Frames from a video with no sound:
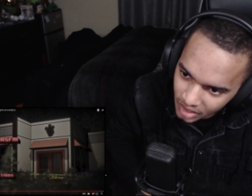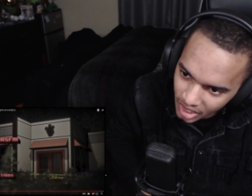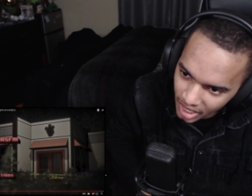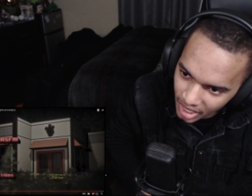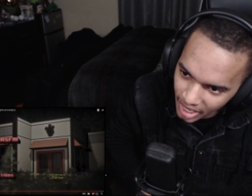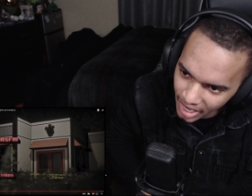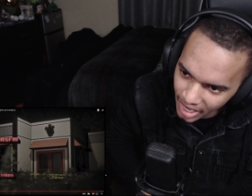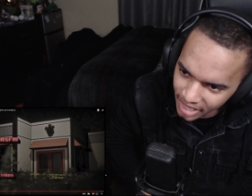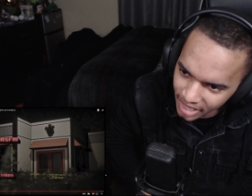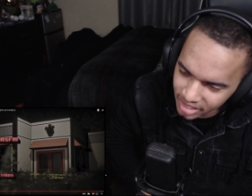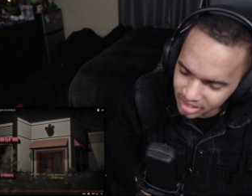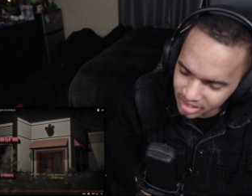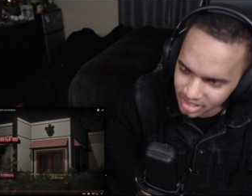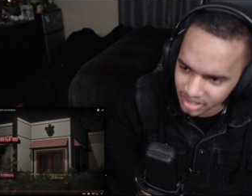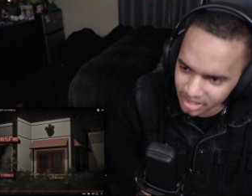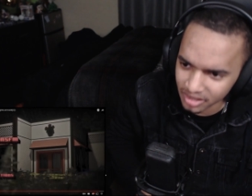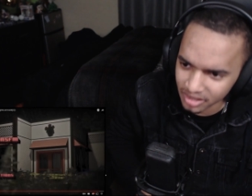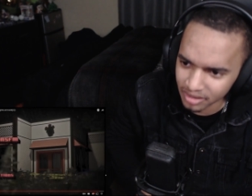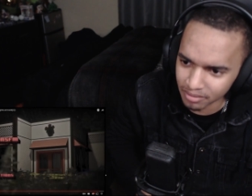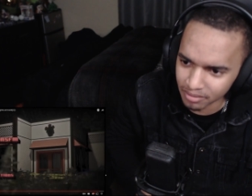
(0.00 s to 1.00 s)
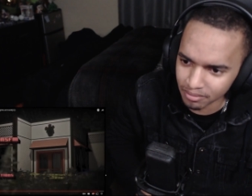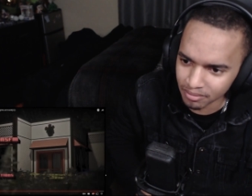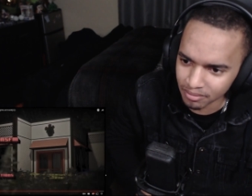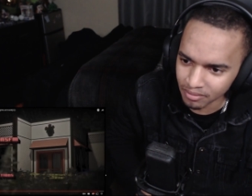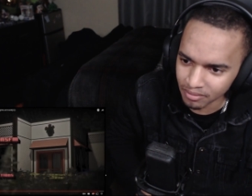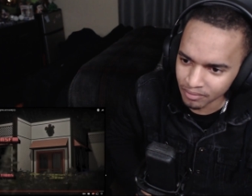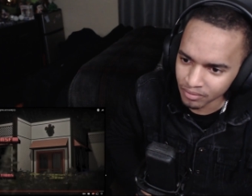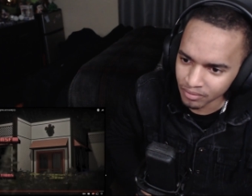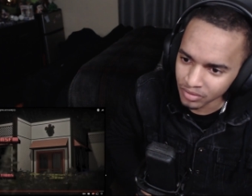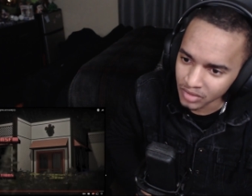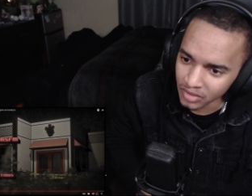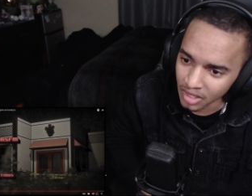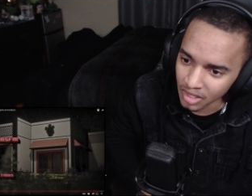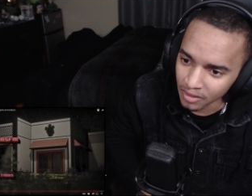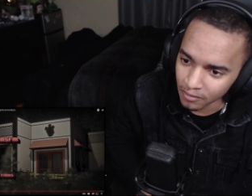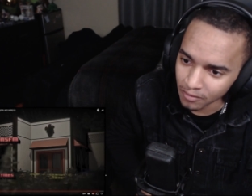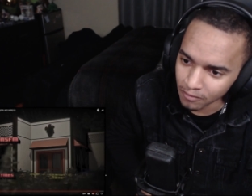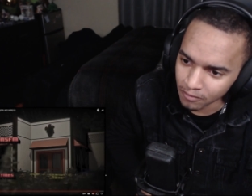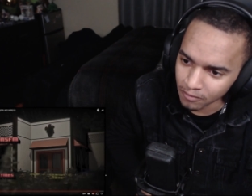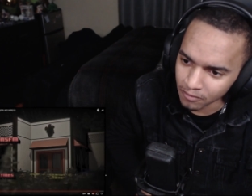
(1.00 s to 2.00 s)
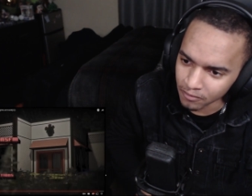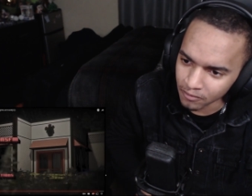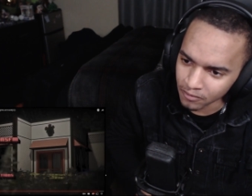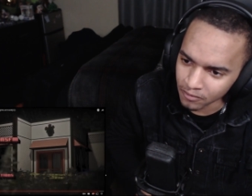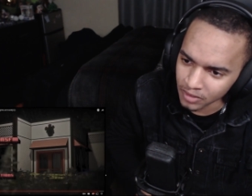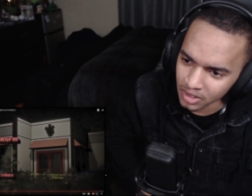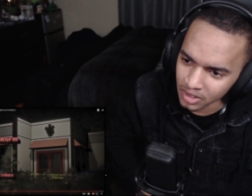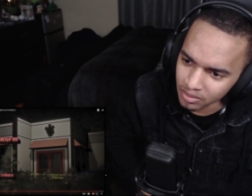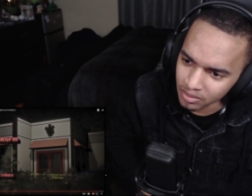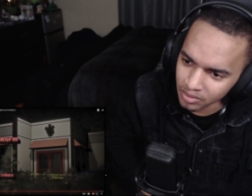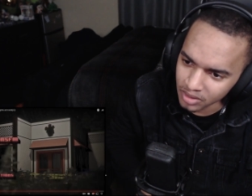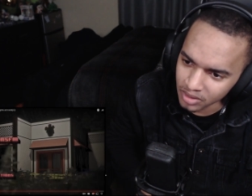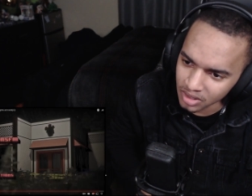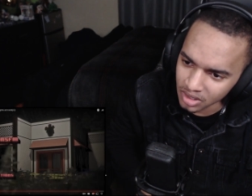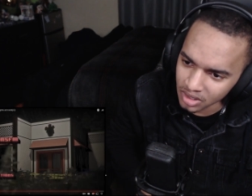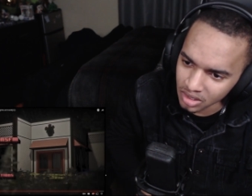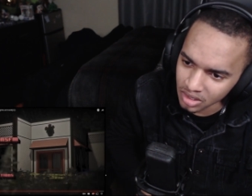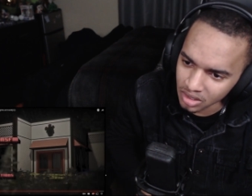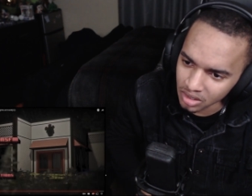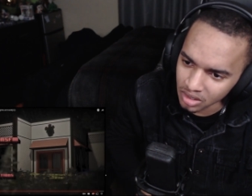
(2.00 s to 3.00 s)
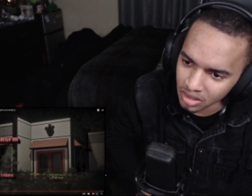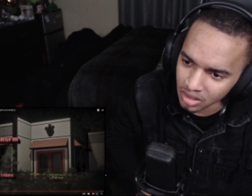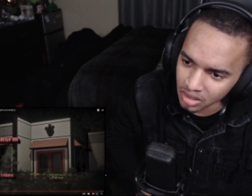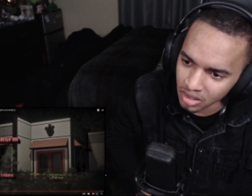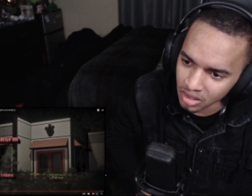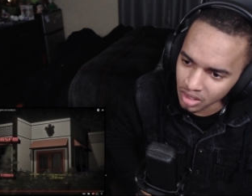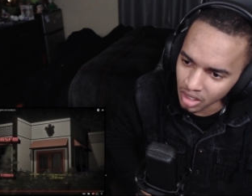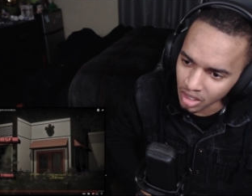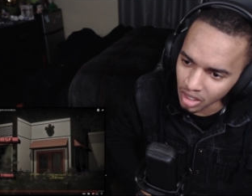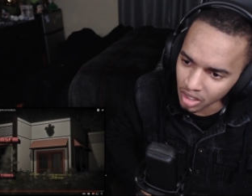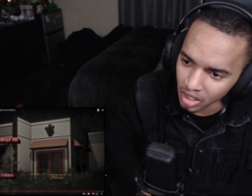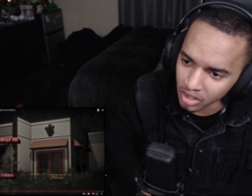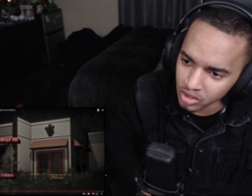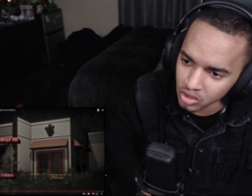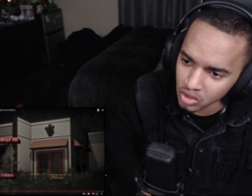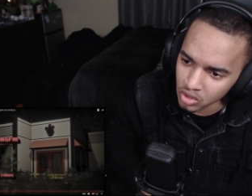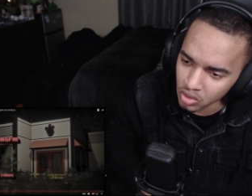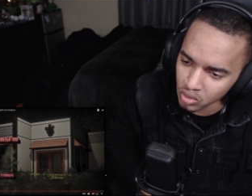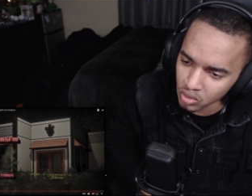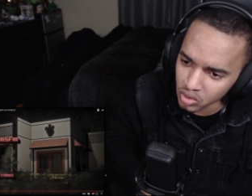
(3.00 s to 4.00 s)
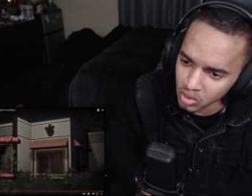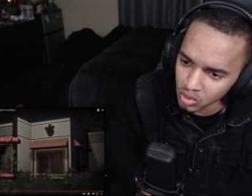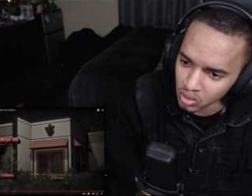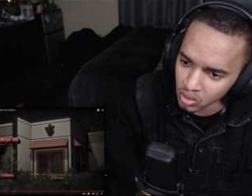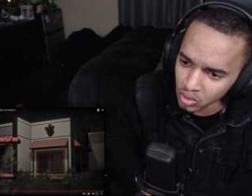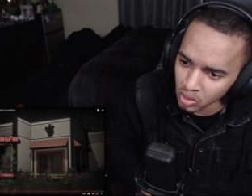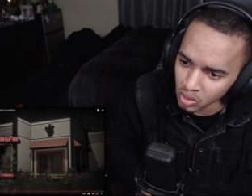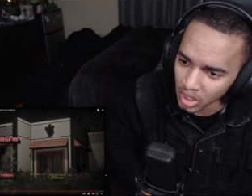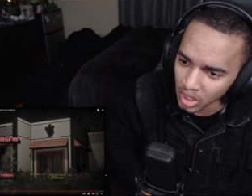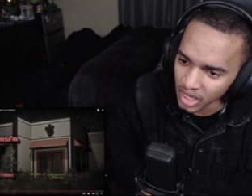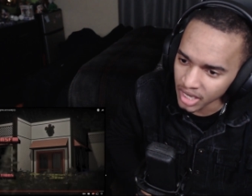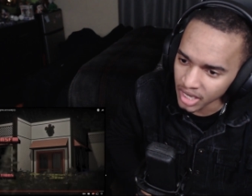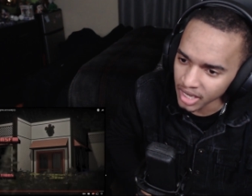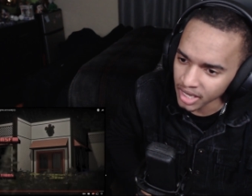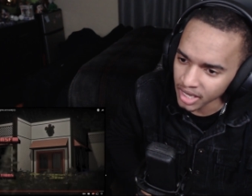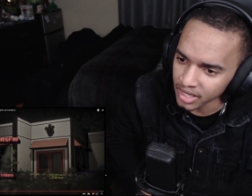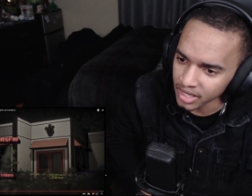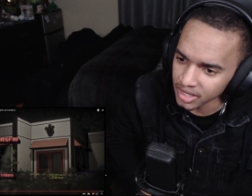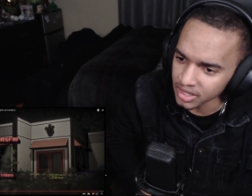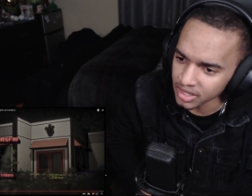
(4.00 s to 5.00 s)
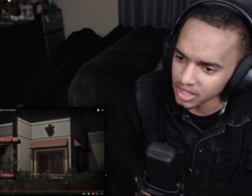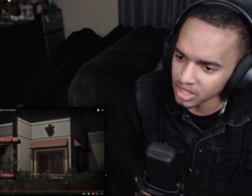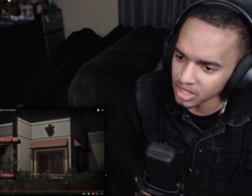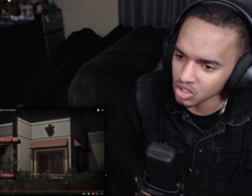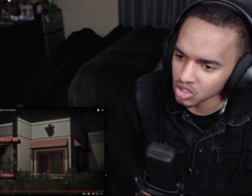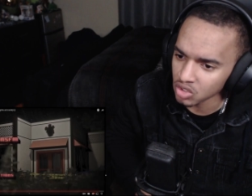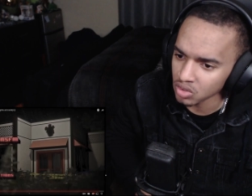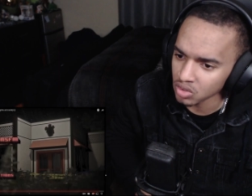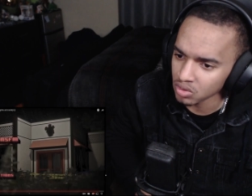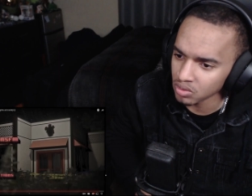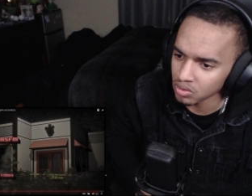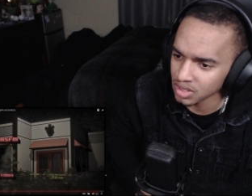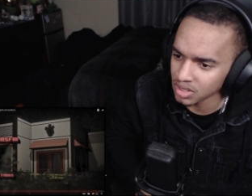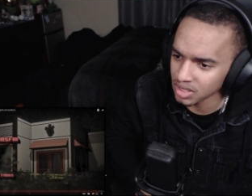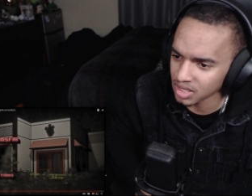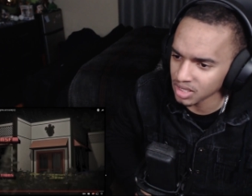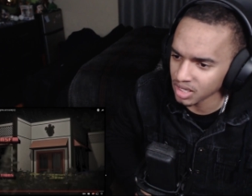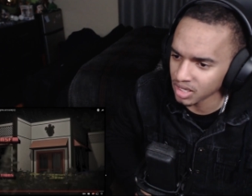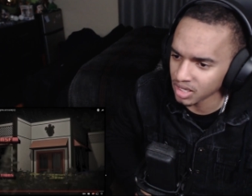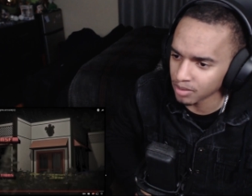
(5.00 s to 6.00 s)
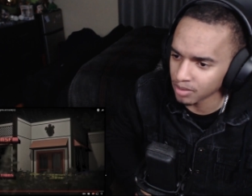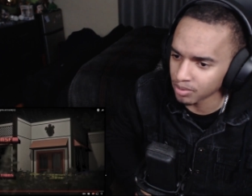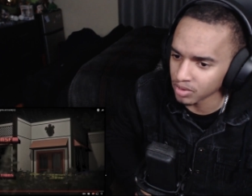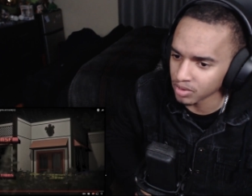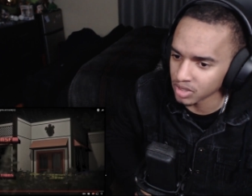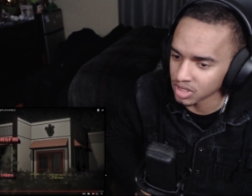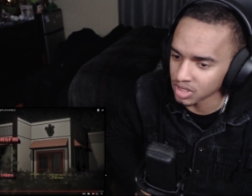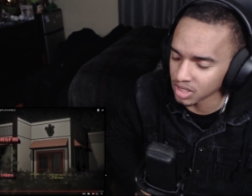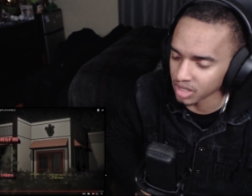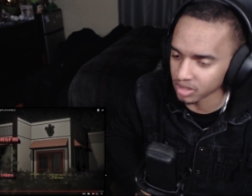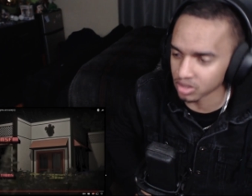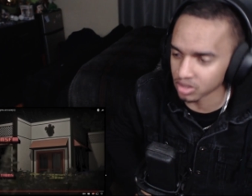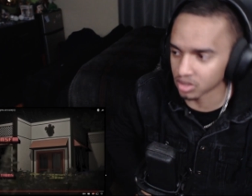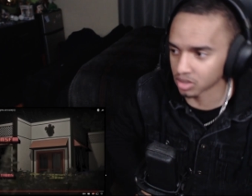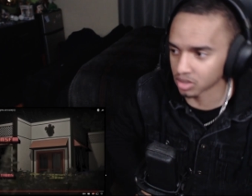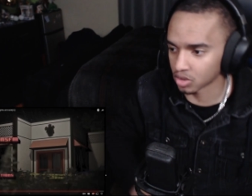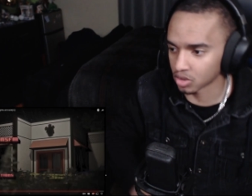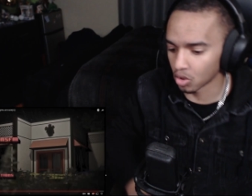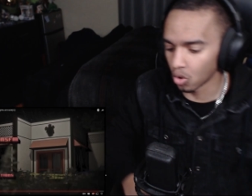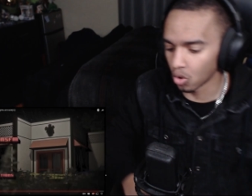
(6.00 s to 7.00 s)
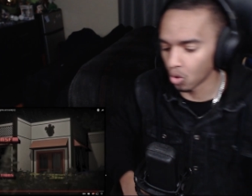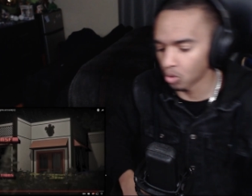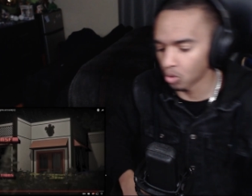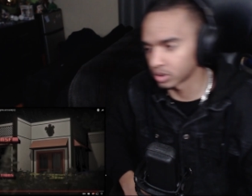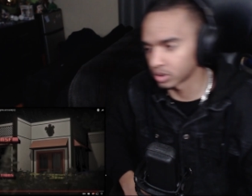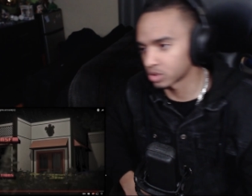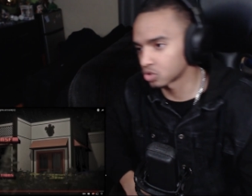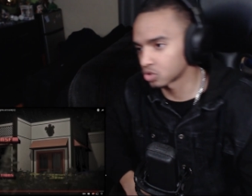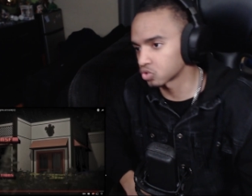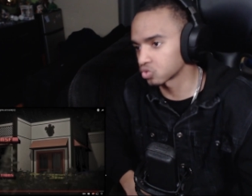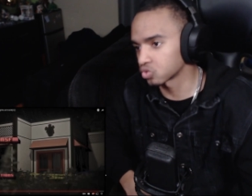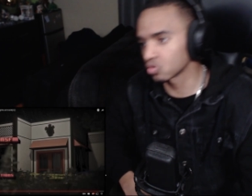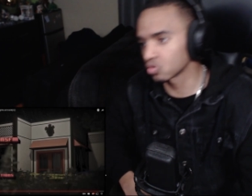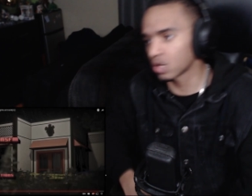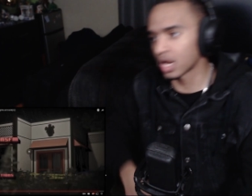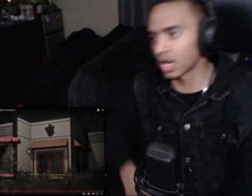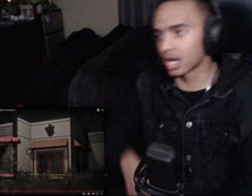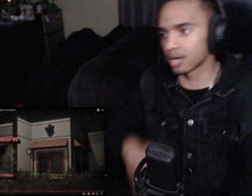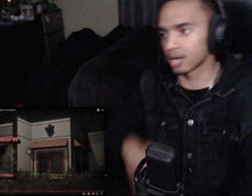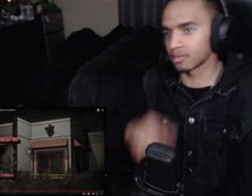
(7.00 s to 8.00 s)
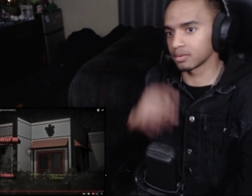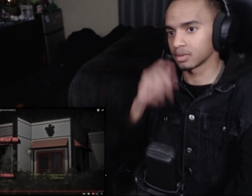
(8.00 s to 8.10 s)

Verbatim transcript: attitude, VV untutu, and then chooses a production. Holy crap!